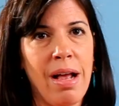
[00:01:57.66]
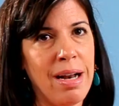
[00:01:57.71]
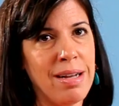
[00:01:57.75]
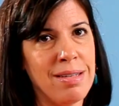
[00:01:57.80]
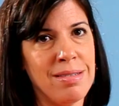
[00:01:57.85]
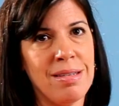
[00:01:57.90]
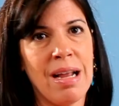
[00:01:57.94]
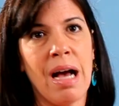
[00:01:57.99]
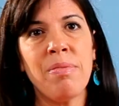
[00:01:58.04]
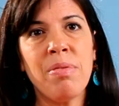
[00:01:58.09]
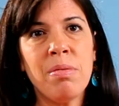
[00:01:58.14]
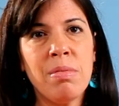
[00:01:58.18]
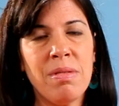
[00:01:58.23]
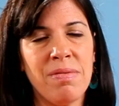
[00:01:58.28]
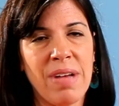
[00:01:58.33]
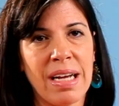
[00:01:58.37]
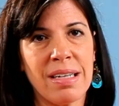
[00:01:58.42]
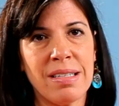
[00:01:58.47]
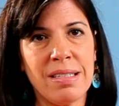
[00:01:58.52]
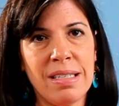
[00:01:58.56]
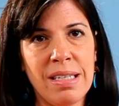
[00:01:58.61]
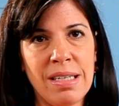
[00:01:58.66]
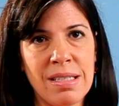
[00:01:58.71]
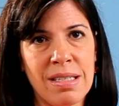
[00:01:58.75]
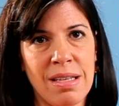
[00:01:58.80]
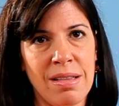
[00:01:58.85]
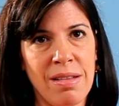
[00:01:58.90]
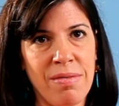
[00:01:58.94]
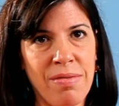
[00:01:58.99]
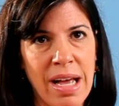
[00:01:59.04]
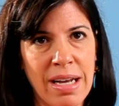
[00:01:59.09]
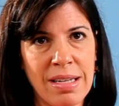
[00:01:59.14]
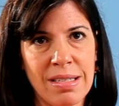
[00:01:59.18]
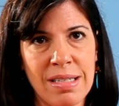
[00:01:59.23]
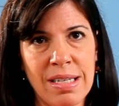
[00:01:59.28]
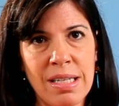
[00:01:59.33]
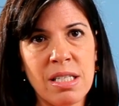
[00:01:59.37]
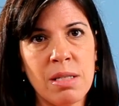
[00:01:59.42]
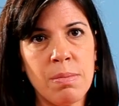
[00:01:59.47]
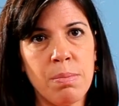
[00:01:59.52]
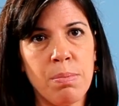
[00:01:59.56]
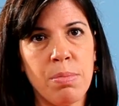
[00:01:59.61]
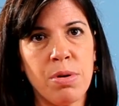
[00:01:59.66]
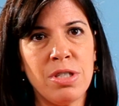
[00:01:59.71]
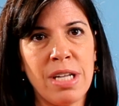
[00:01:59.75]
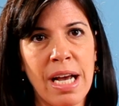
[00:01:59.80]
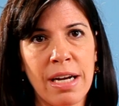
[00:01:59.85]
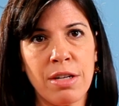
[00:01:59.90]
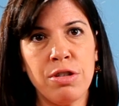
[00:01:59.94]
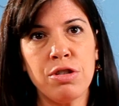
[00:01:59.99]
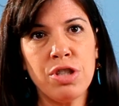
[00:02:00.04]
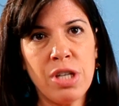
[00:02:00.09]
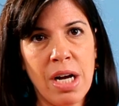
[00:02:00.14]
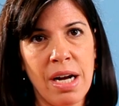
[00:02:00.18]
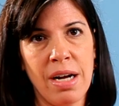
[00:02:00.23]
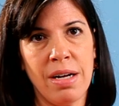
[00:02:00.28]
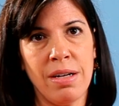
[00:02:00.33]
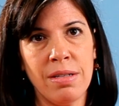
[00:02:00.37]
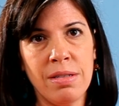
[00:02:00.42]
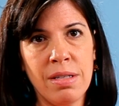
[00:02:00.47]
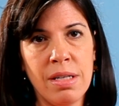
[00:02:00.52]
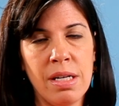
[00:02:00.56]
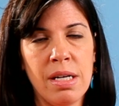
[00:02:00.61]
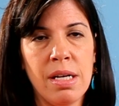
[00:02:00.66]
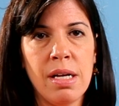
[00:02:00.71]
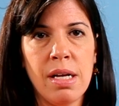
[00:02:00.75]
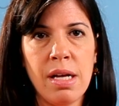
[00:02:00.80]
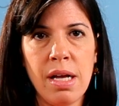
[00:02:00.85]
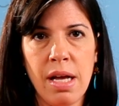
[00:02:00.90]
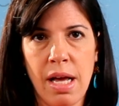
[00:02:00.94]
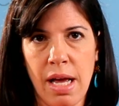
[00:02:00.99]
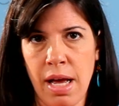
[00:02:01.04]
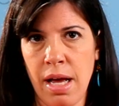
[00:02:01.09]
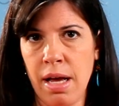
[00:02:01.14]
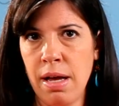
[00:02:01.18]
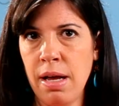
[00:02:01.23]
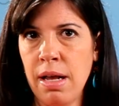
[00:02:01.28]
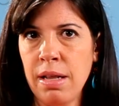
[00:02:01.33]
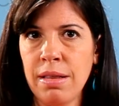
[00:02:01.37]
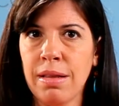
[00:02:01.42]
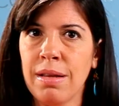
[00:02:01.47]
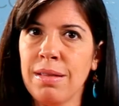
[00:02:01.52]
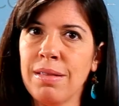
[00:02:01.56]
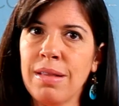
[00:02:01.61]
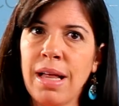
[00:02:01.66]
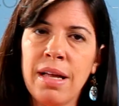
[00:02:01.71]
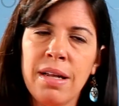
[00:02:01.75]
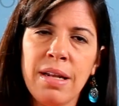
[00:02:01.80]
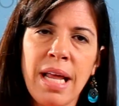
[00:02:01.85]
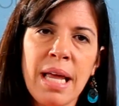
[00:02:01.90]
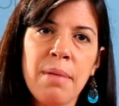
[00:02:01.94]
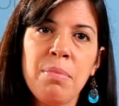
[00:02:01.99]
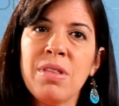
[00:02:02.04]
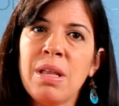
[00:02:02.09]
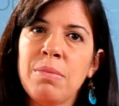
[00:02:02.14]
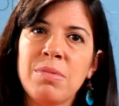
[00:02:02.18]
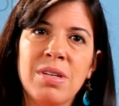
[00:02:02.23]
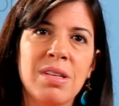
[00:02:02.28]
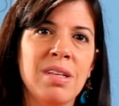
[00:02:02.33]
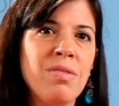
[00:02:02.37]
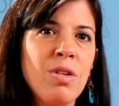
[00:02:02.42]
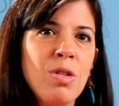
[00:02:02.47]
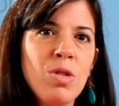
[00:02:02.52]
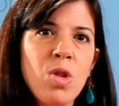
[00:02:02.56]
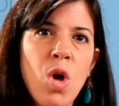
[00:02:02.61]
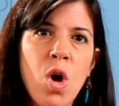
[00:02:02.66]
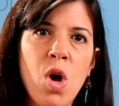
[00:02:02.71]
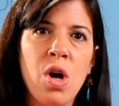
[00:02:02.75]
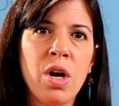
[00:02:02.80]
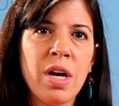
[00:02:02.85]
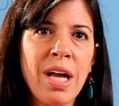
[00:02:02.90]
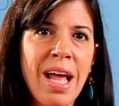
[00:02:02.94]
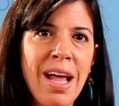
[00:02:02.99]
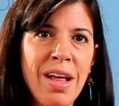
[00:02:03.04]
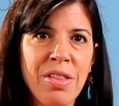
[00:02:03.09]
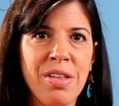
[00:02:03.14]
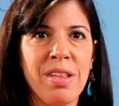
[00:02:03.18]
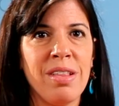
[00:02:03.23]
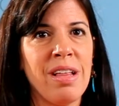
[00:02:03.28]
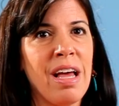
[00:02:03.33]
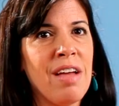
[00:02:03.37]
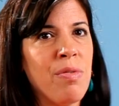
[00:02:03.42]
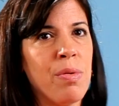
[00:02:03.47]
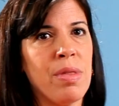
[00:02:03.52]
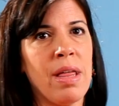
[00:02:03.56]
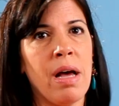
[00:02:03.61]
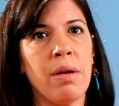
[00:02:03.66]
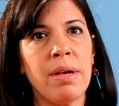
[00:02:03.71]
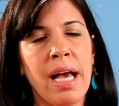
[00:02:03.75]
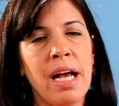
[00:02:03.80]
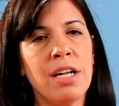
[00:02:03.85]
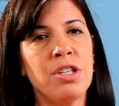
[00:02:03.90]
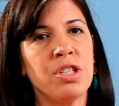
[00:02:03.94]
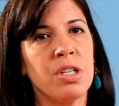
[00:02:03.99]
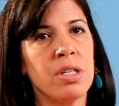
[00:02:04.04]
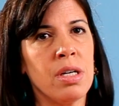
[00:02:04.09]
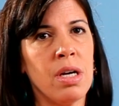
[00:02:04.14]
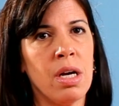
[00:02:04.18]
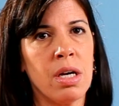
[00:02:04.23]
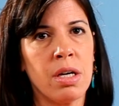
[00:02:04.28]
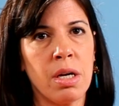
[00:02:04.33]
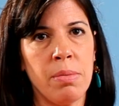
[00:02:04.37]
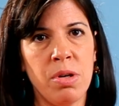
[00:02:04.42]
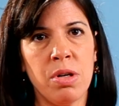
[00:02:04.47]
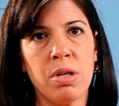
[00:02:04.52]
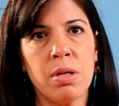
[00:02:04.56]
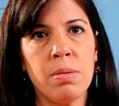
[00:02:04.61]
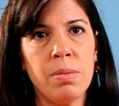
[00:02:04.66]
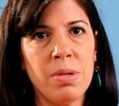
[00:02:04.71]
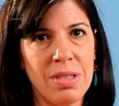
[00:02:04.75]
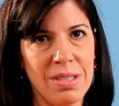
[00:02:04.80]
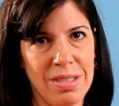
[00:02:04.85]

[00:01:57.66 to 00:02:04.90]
it is not from the vaccines, and the vaccines protect your child and enable them to live a long, healthy life without catching a communicable